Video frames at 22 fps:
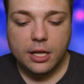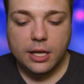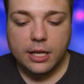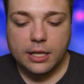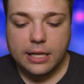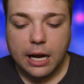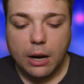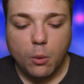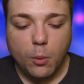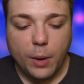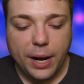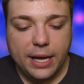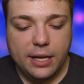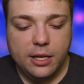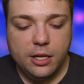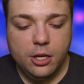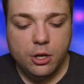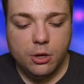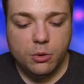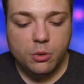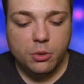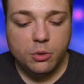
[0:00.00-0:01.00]
Now when
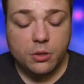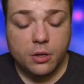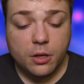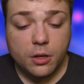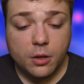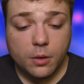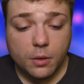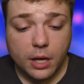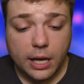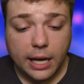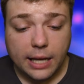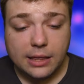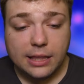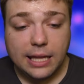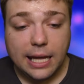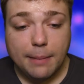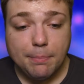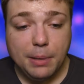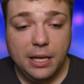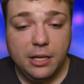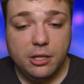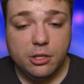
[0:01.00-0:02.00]
you cut
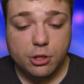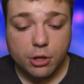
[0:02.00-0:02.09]
that piece,